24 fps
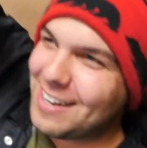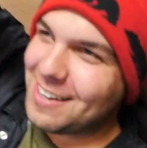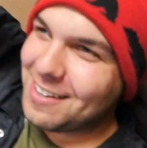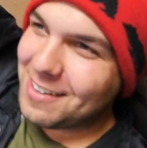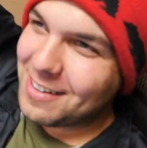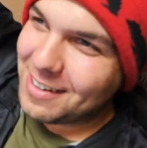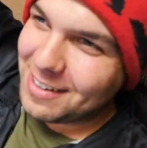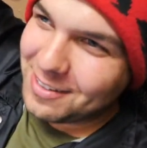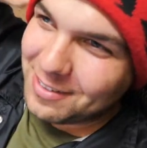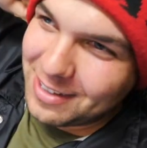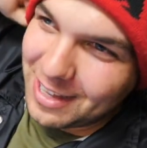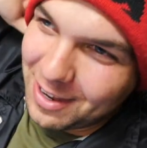
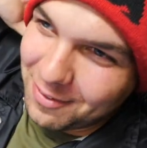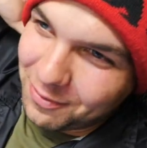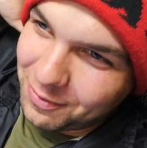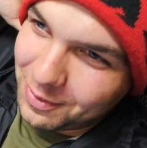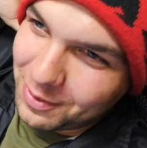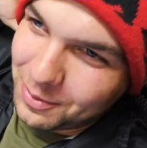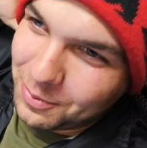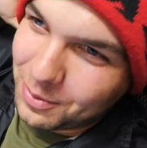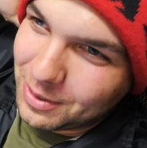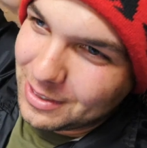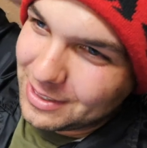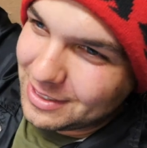It
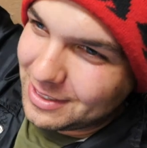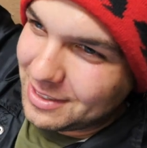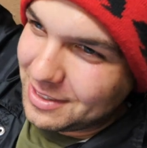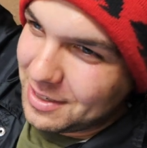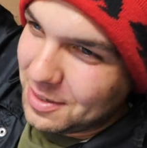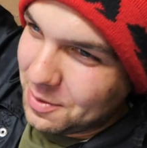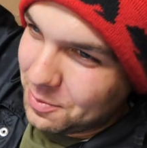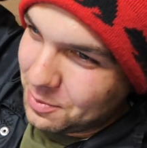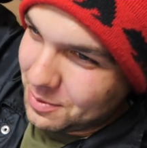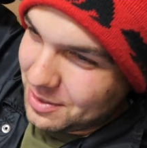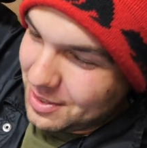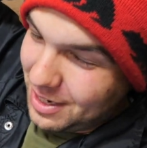definitely was,
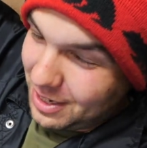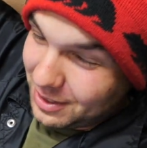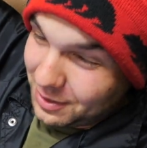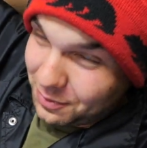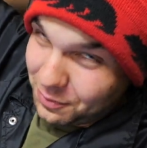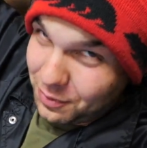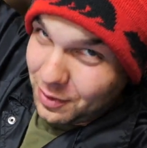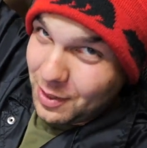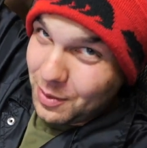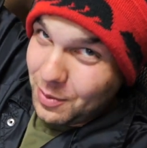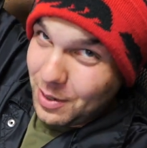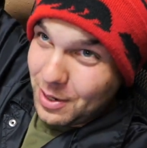it was not the
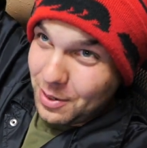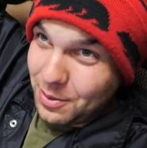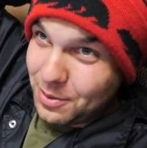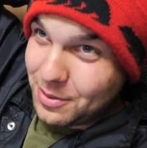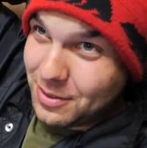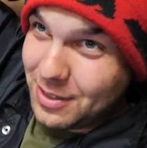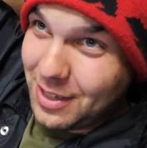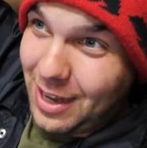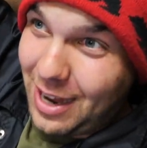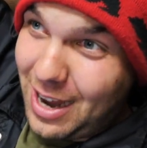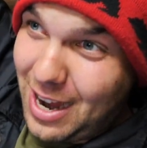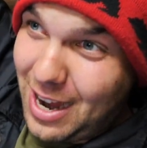freeway, it was the